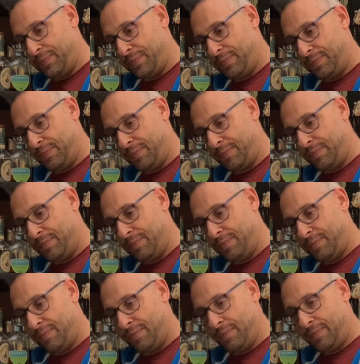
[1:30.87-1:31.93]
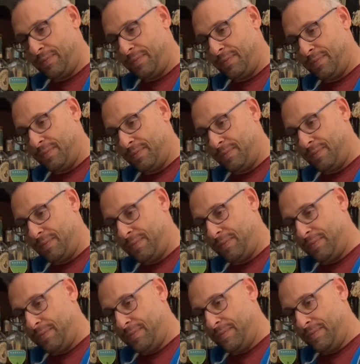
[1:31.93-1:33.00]

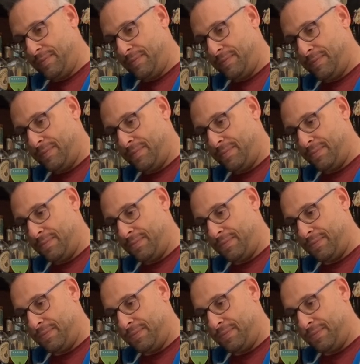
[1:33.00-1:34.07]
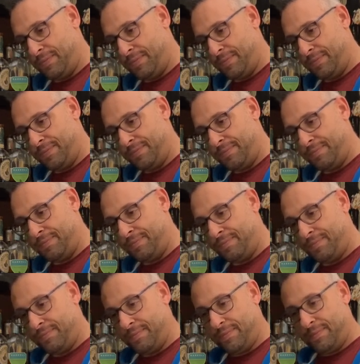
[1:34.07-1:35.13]

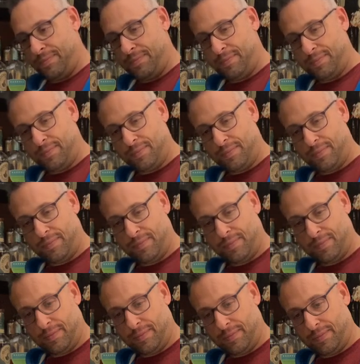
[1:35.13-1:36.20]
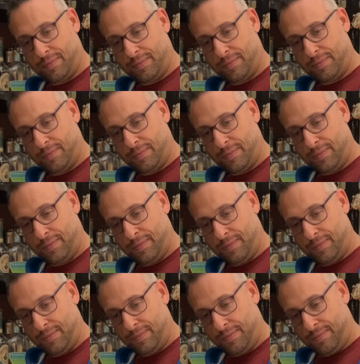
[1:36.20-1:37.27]

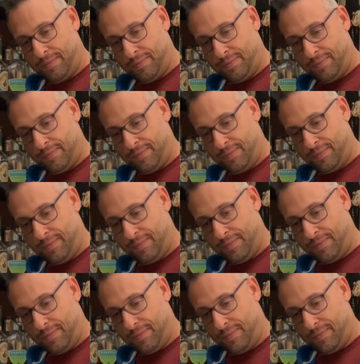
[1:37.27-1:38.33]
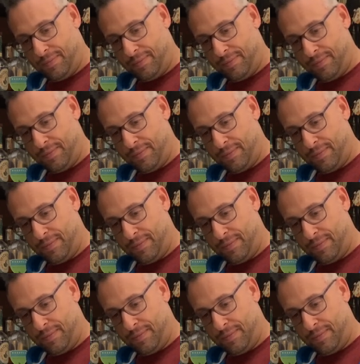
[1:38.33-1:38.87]
No words are spoken by the person on screen.